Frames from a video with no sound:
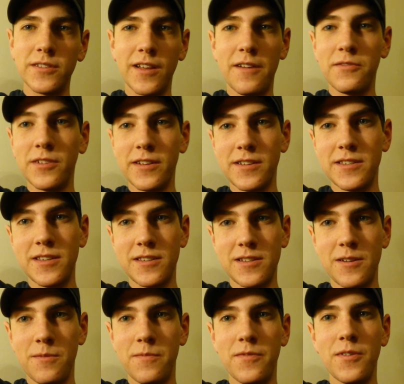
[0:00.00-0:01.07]
leveling
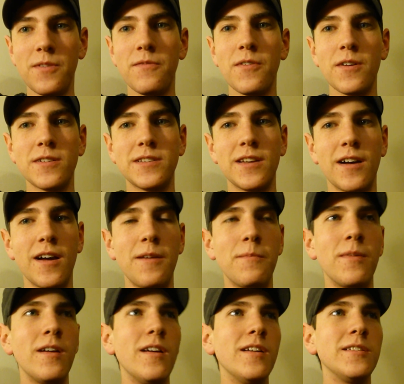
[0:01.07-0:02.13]
system for the first time.